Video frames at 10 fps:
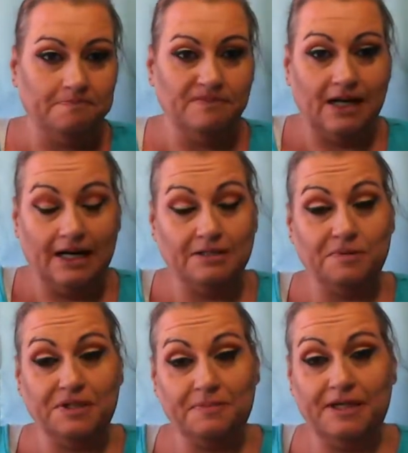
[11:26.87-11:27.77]
not as
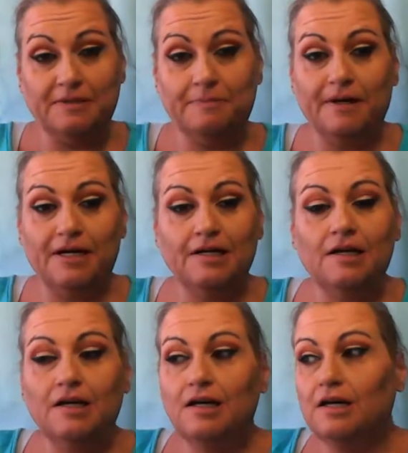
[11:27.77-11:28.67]
we speak, but
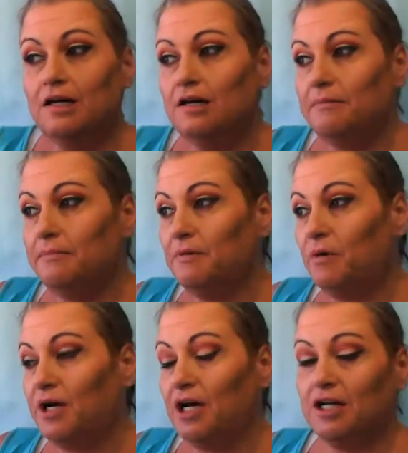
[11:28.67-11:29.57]
been
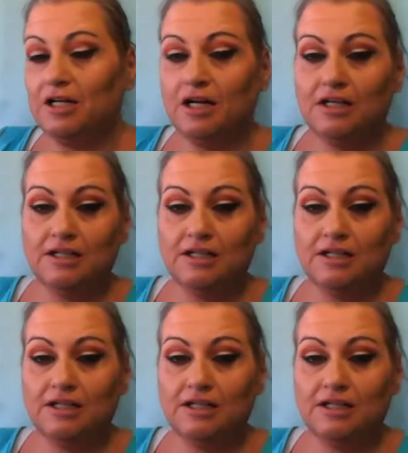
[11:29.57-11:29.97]
working on it